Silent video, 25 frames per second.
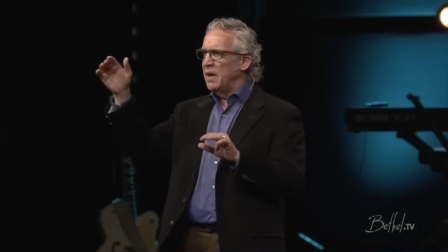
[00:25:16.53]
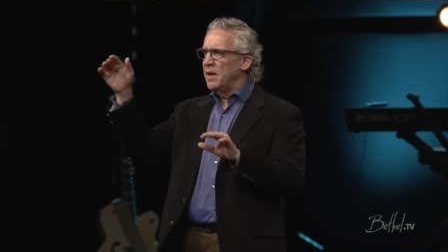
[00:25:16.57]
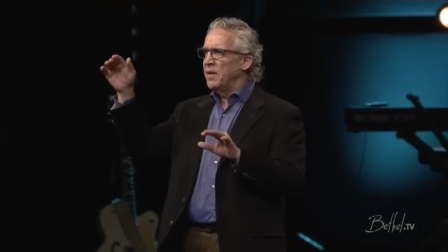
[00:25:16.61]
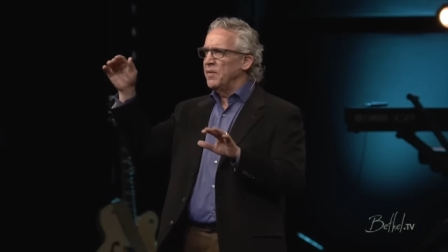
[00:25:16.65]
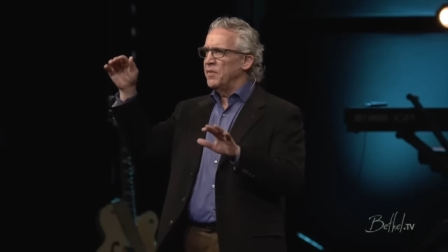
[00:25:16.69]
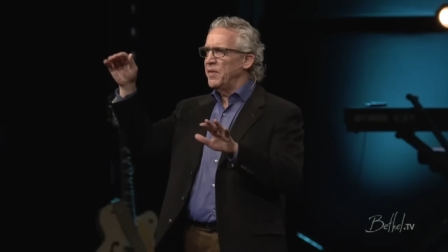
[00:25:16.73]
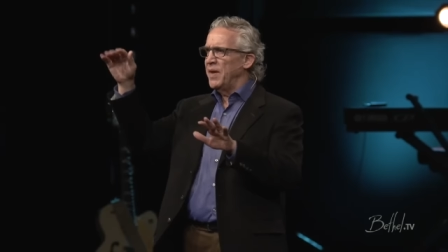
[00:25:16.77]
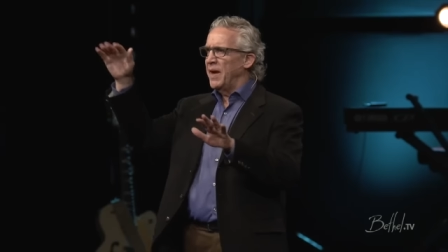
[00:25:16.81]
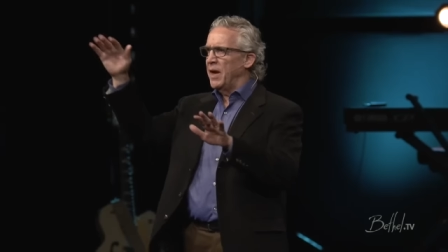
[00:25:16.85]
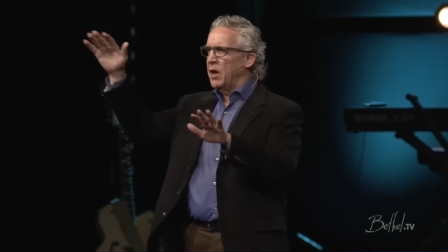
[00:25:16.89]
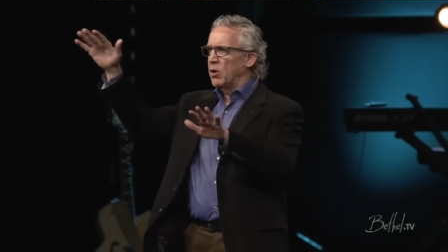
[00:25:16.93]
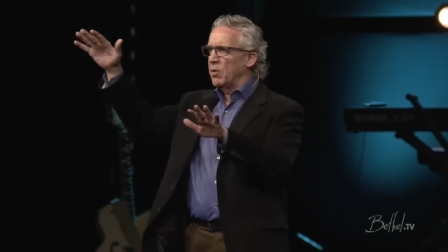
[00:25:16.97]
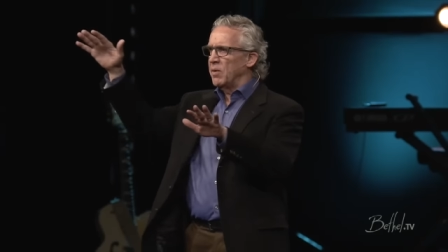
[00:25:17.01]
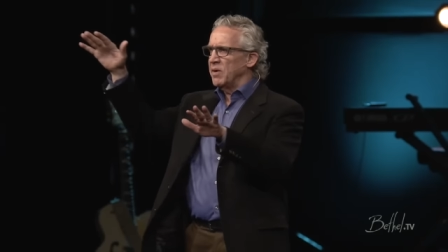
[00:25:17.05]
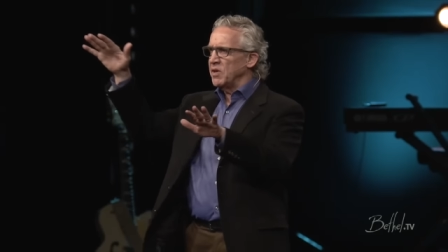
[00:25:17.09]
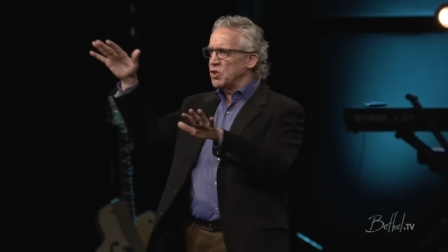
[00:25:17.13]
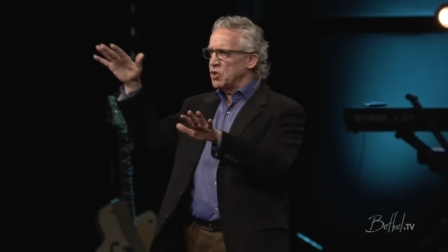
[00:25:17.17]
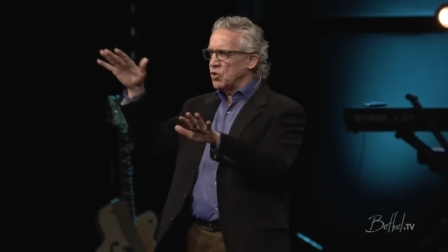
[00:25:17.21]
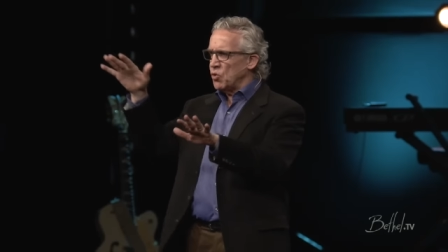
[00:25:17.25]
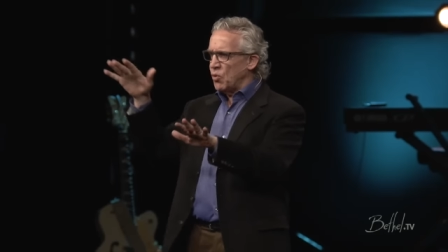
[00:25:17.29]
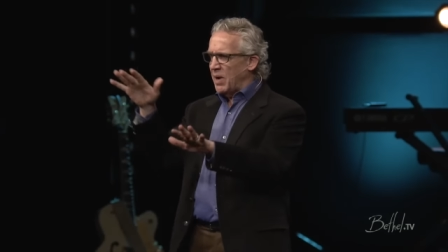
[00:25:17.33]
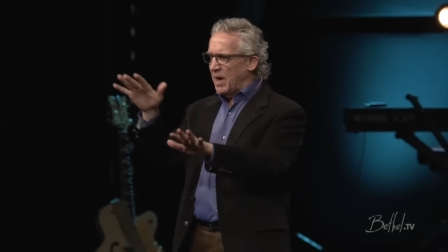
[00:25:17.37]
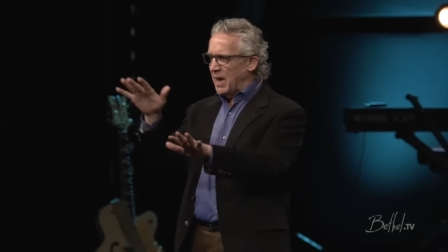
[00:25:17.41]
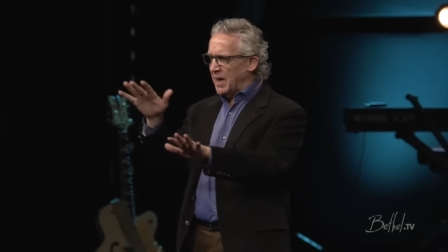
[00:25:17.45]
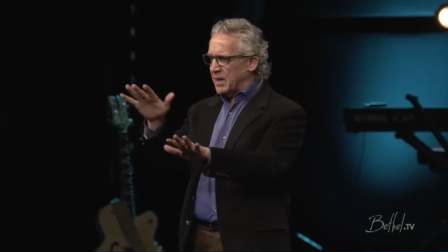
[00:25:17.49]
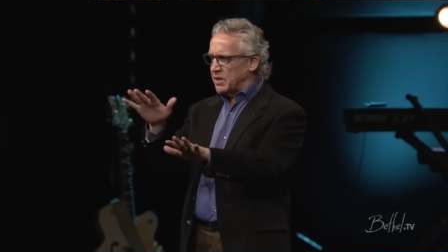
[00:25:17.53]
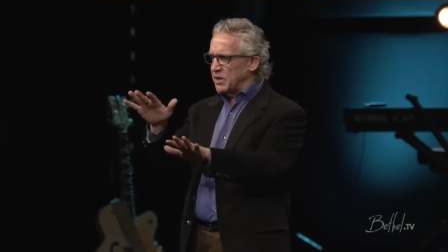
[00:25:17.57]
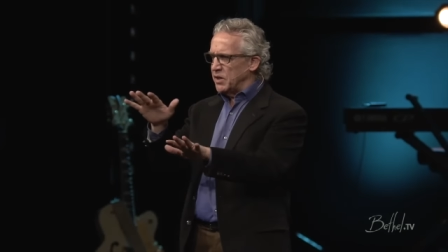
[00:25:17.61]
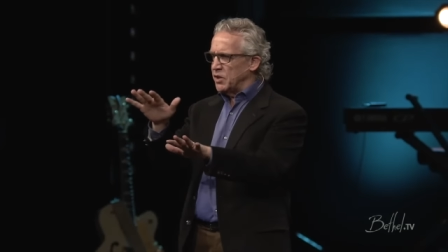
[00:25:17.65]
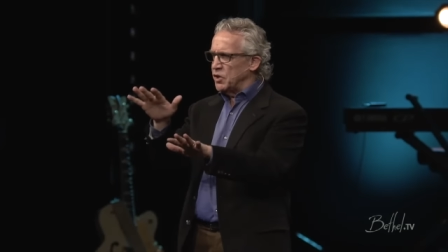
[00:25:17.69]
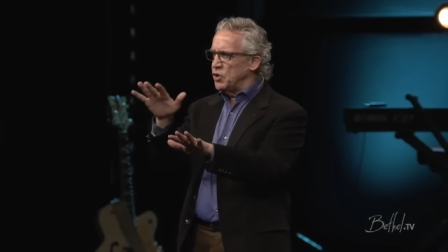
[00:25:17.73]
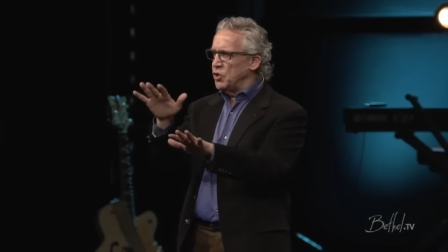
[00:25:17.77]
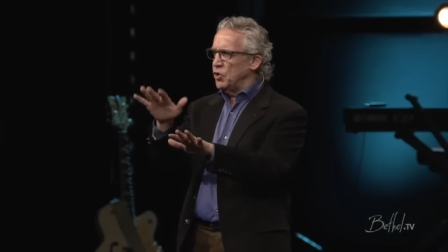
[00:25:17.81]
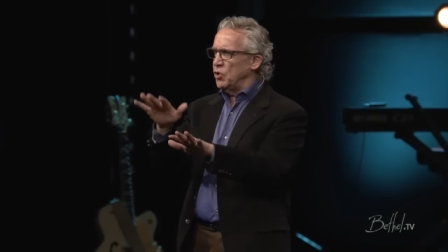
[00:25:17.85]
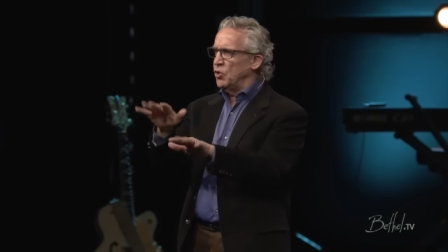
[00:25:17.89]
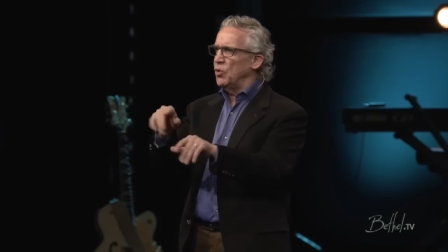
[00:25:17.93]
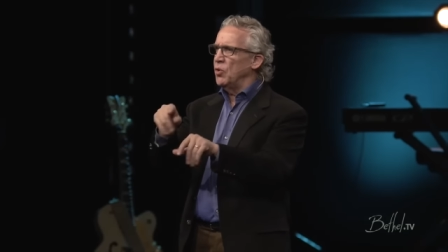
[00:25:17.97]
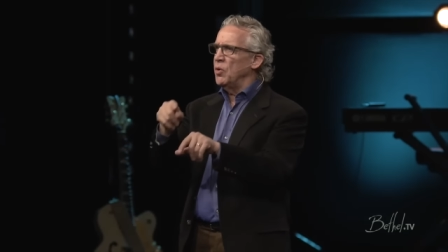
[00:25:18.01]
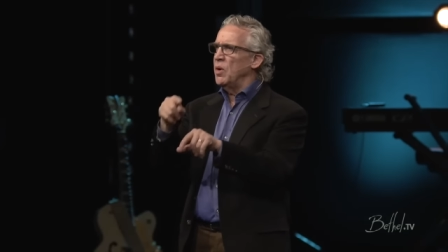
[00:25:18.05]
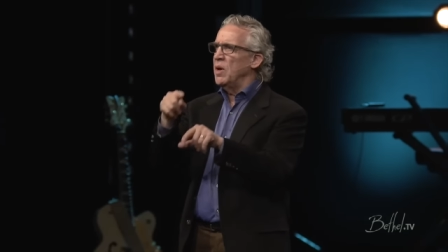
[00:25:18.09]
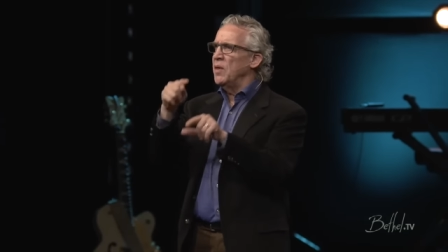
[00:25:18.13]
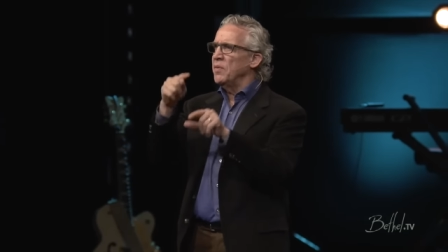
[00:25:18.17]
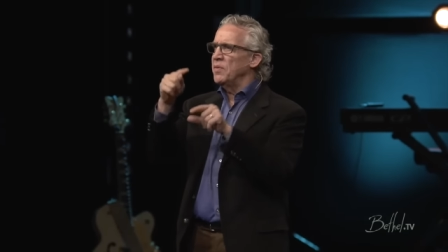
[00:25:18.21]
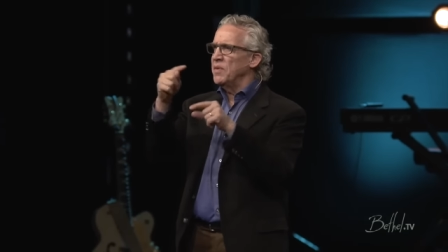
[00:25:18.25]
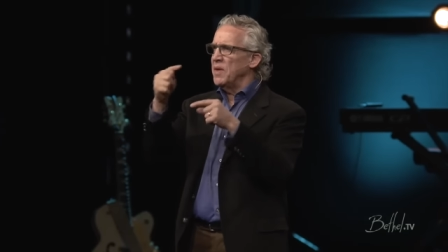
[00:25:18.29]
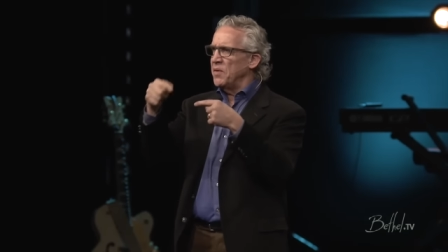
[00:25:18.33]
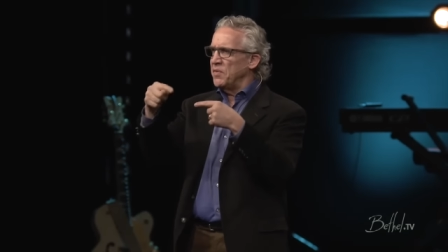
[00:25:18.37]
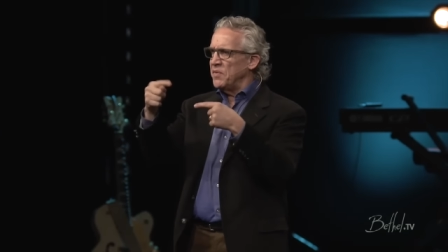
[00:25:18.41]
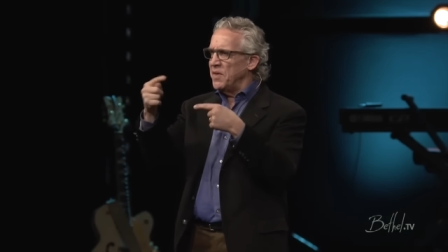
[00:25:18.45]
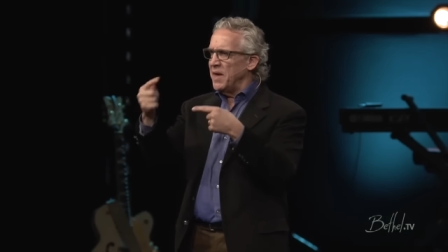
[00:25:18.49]
they are attracted to
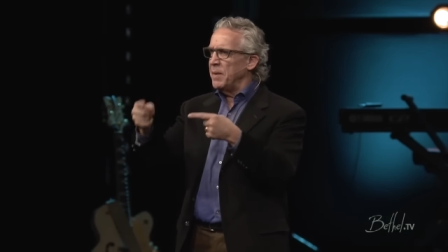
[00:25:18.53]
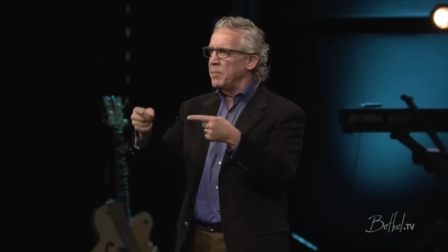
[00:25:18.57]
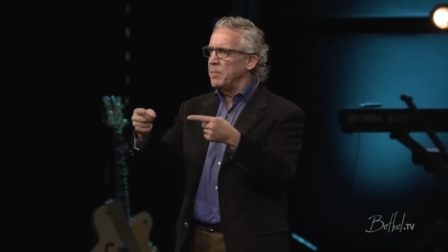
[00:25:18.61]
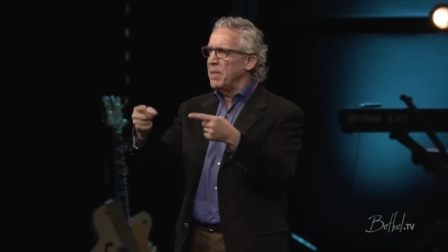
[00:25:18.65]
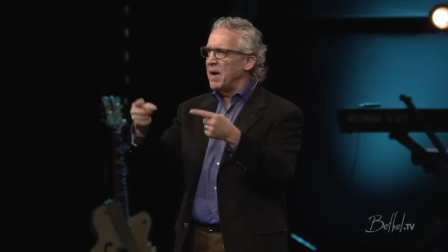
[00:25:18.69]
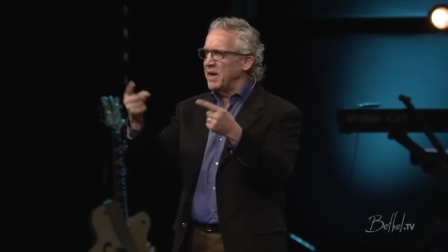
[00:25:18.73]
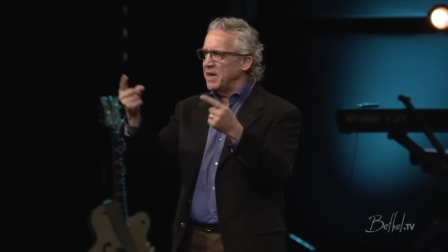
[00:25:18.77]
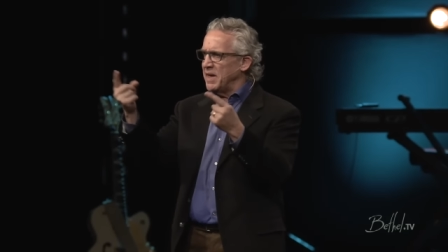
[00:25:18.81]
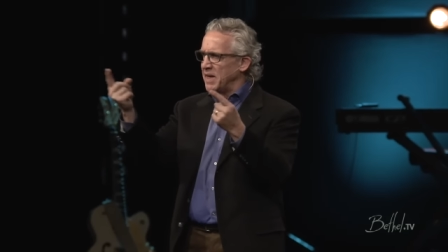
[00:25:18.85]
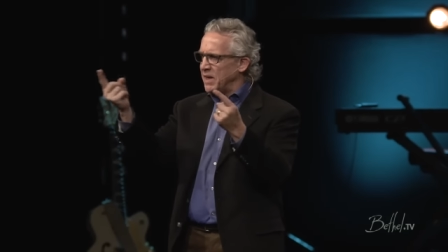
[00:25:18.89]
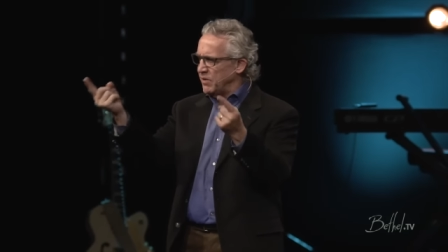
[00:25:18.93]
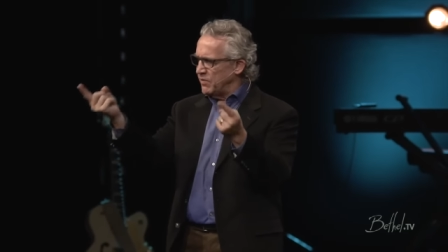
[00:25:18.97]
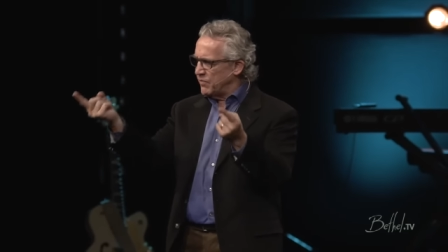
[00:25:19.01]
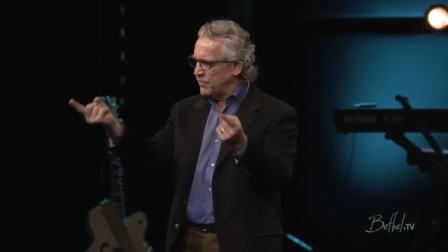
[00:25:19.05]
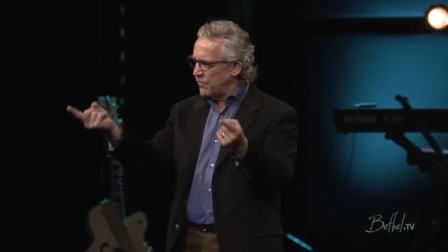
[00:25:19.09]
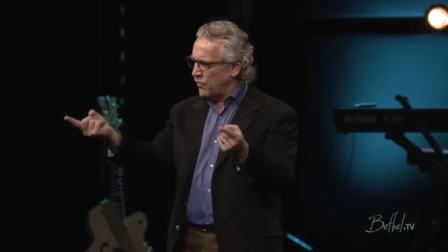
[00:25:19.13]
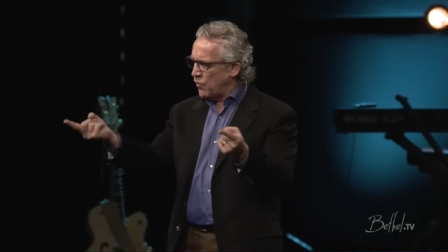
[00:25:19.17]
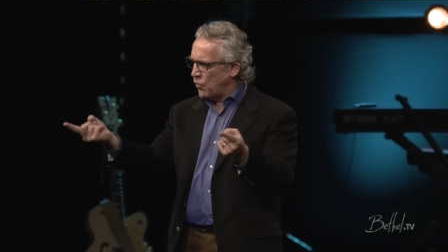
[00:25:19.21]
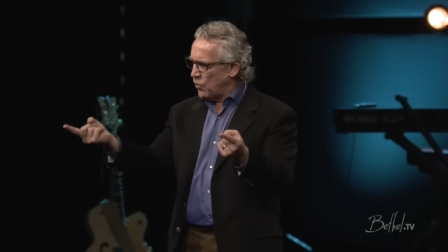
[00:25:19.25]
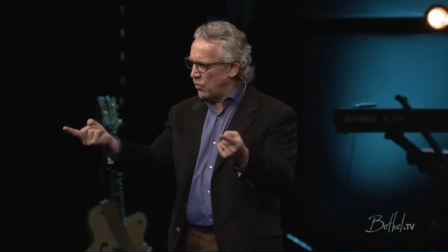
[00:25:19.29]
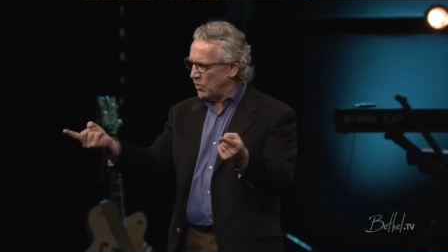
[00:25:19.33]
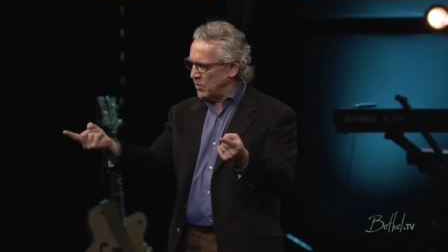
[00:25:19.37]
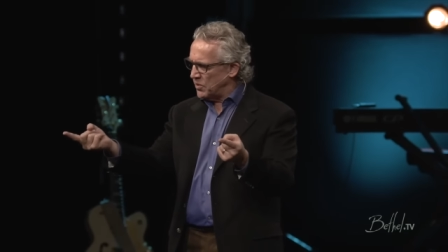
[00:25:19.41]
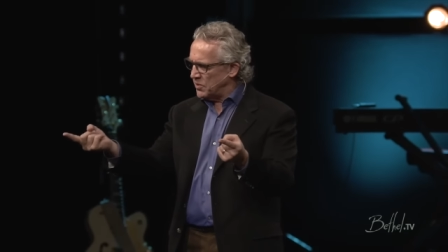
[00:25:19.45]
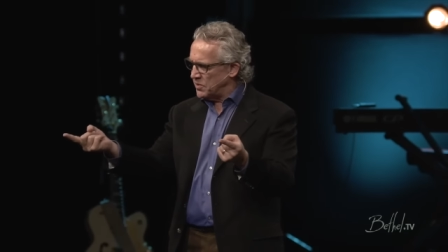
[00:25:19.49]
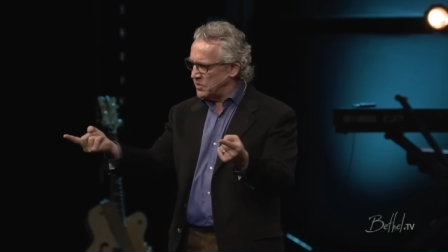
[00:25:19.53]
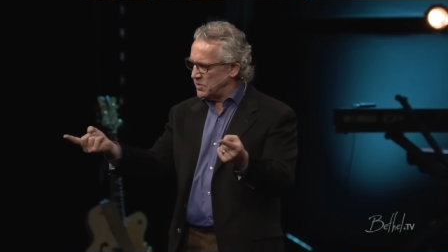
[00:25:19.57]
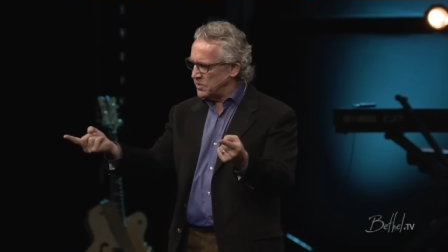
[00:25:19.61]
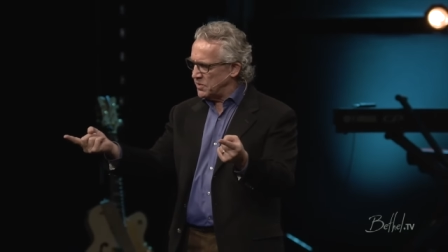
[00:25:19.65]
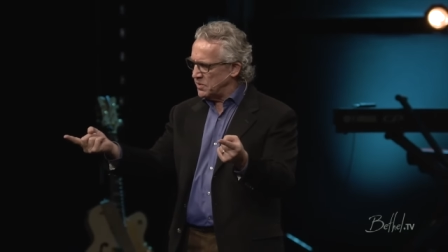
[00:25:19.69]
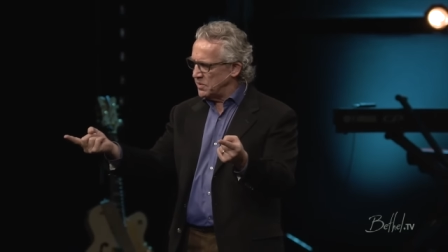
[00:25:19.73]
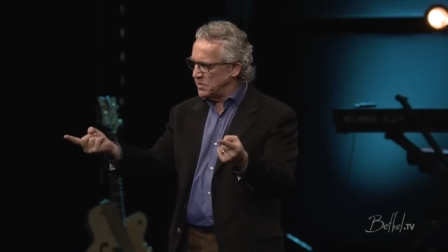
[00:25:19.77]
that they might enforce.